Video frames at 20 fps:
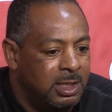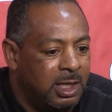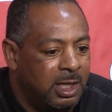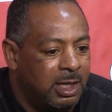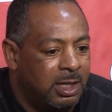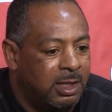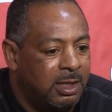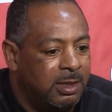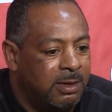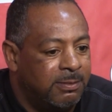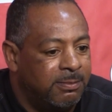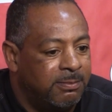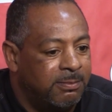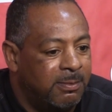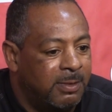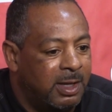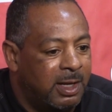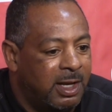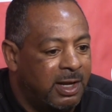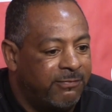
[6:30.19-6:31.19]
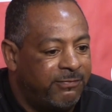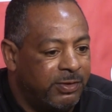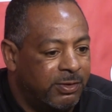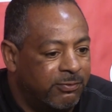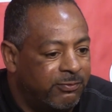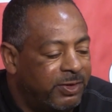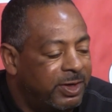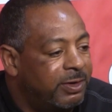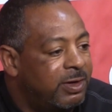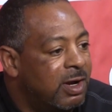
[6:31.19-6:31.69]
I
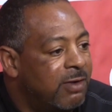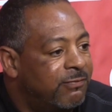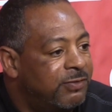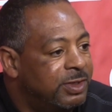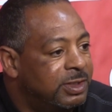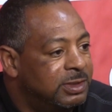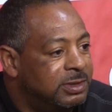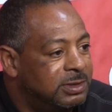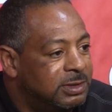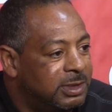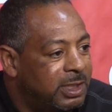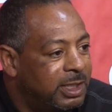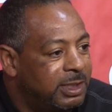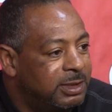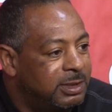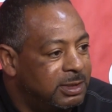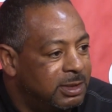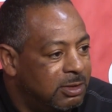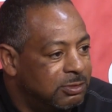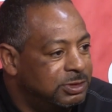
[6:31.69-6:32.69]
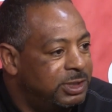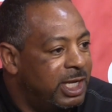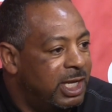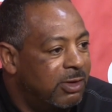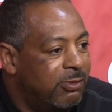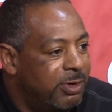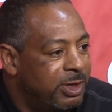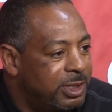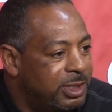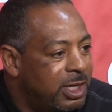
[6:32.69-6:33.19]
feel very confident that Coach
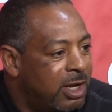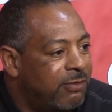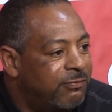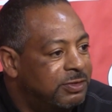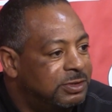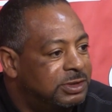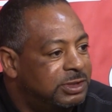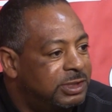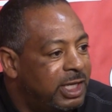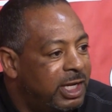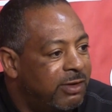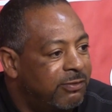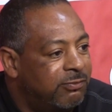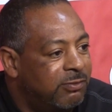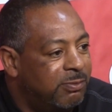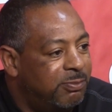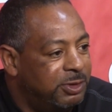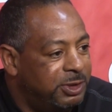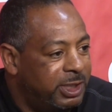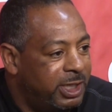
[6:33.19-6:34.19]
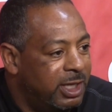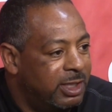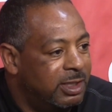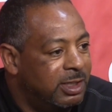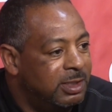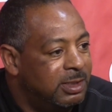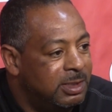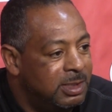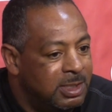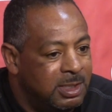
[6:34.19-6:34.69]
Galloway and the offensive staff will put
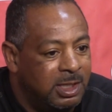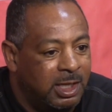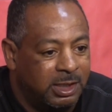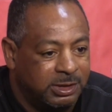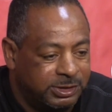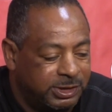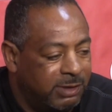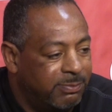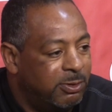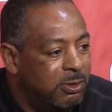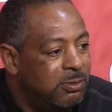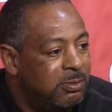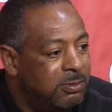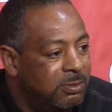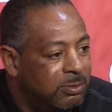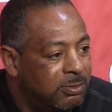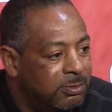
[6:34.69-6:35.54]
together a simple,